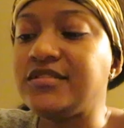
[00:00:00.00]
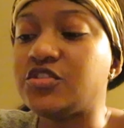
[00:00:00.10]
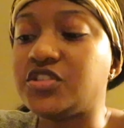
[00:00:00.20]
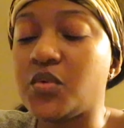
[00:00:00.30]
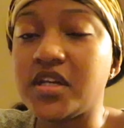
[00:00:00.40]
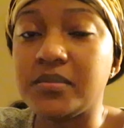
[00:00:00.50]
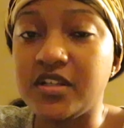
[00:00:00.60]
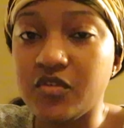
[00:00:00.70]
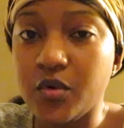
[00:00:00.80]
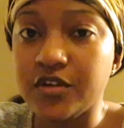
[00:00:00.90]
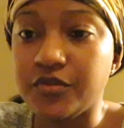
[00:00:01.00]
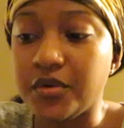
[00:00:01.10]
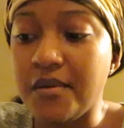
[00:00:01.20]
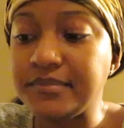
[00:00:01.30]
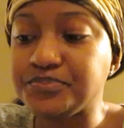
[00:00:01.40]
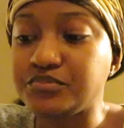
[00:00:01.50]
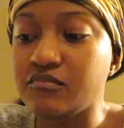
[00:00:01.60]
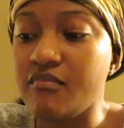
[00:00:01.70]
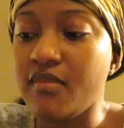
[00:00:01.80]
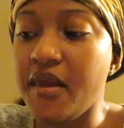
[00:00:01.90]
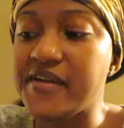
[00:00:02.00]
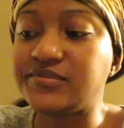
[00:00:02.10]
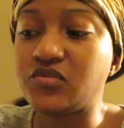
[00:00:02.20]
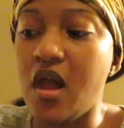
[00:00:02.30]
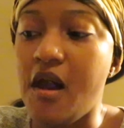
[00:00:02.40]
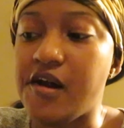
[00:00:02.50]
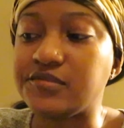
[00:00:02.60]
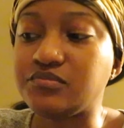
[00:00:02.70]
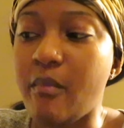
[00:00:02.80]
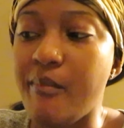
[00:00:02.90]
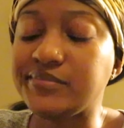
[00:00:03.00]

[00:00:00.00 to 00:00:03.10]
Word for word: So she wound up leaving work for me. and um,